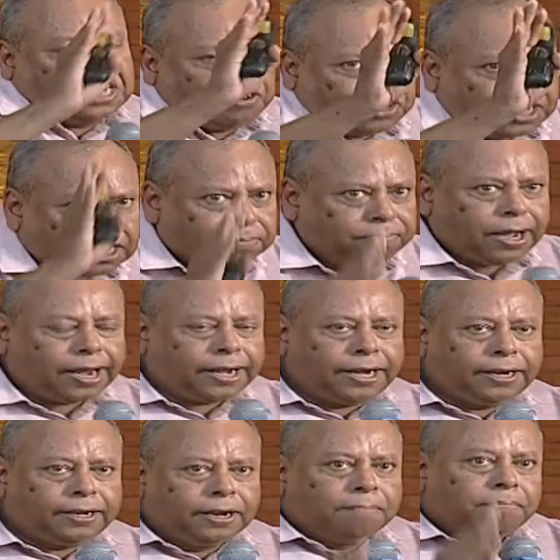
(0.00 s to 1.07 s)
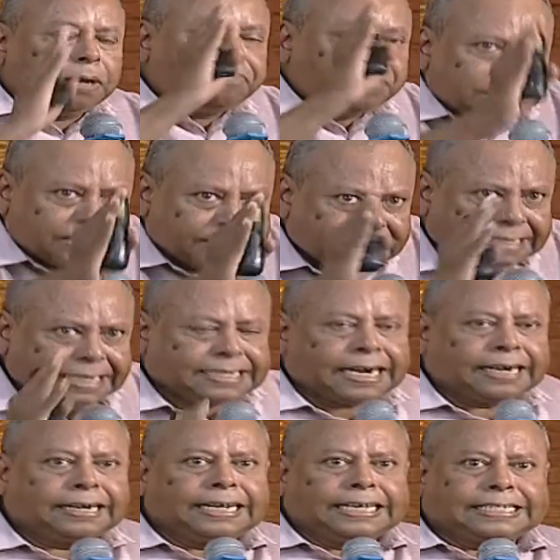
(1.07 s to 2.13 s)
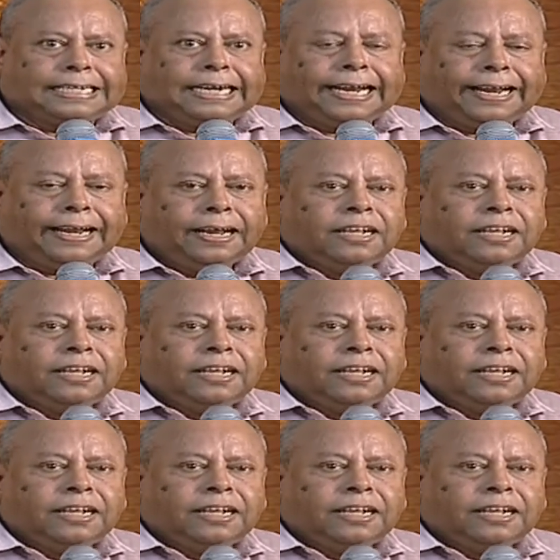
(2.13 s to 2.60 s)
have to get married. My business I started yesterday,